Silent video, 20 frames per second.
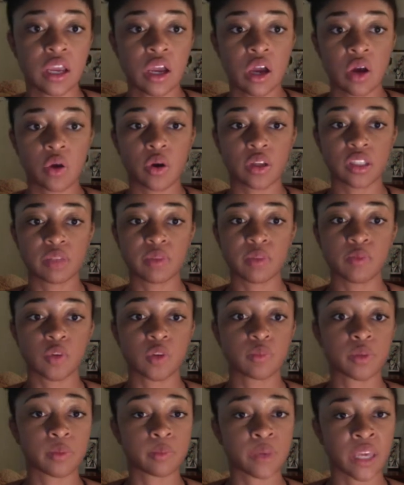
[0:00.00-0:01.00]
or a little bit more
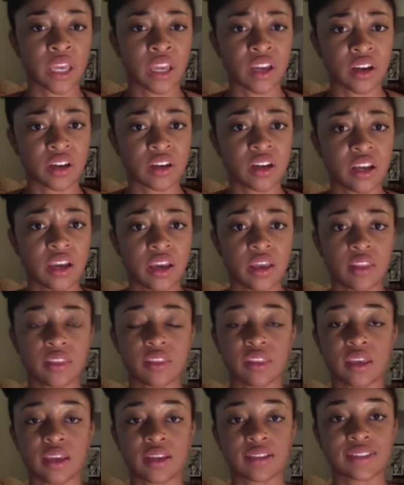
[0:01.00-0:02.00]
prepared
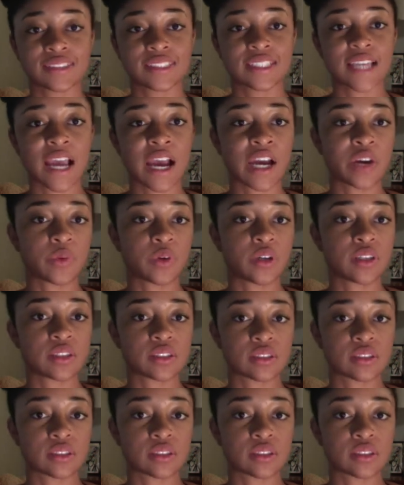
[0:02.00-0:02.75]
than I was.